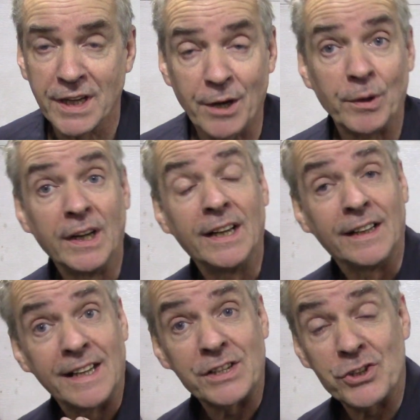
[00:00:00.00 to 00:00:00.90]
Now
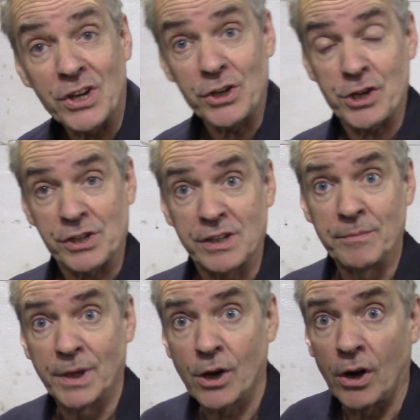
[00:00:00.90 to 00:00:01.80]
this is interesting
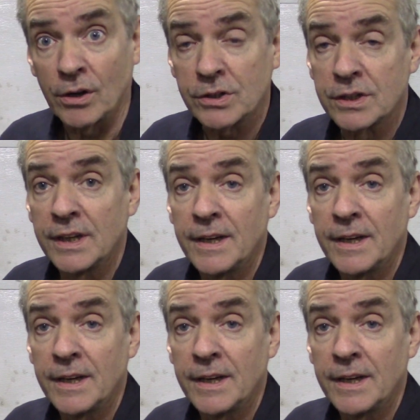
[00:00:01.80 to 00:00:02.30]
because